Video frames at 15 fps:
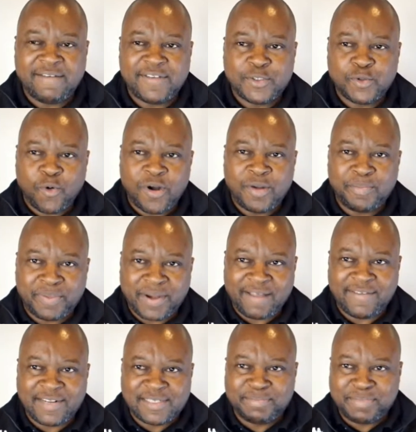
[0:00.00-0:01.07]
have his own
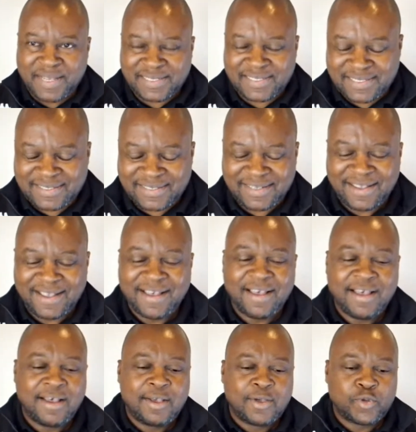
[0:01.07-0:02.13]
private space.
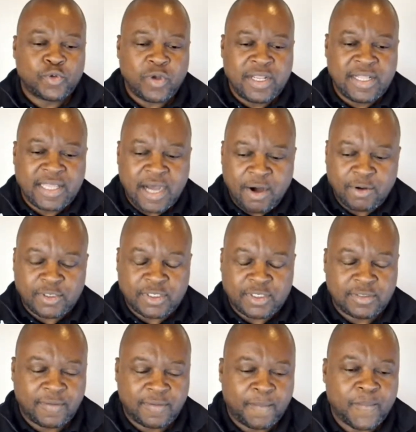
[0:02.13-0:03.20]
So in the
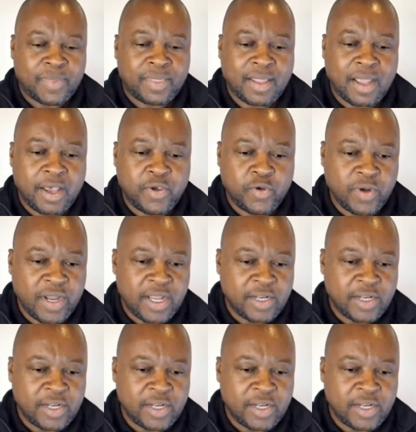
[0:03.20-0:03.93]
house, you